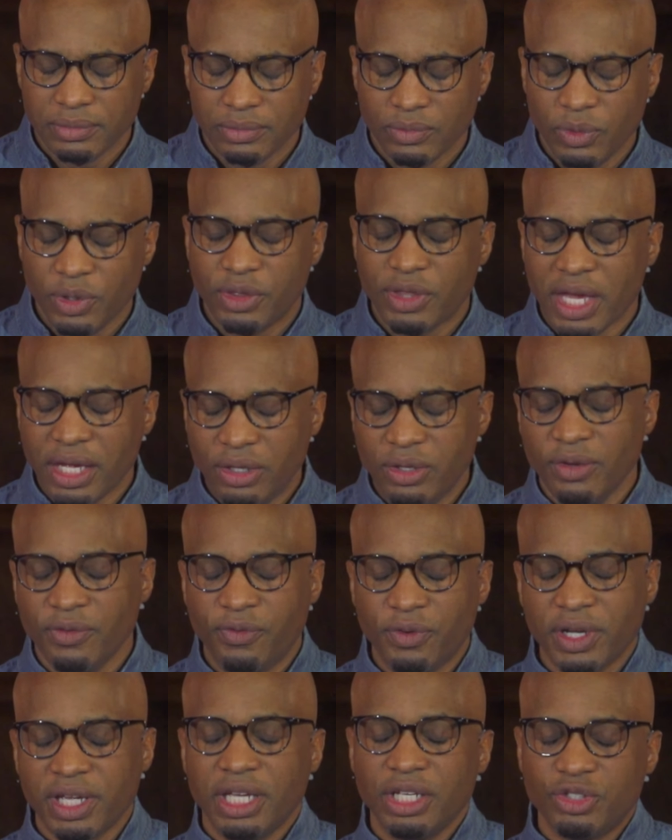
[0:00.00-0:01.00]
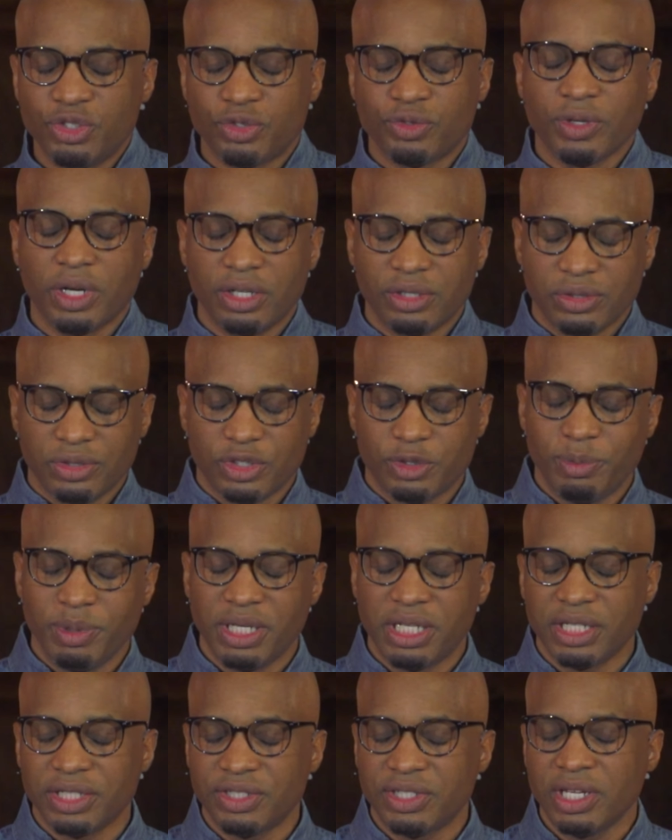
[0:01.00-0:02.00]
We thank you for his struggles
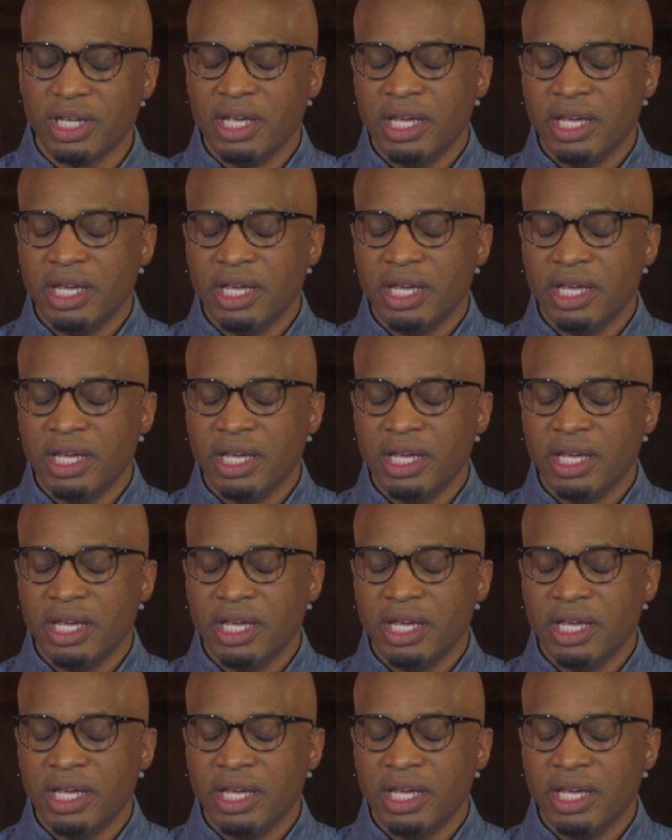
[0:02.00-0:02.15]
because